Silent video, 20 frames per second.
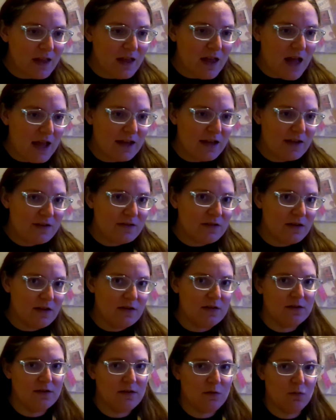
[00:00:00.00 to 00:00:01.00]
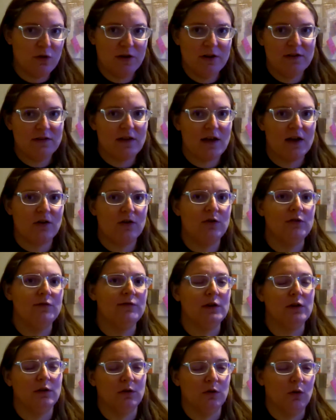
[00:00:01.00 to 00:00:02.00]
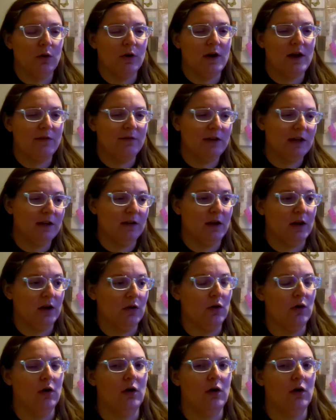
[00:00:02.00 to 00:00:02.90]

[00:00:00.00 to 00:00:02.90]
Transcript: I guess in some ways that could feel lore heavy and like,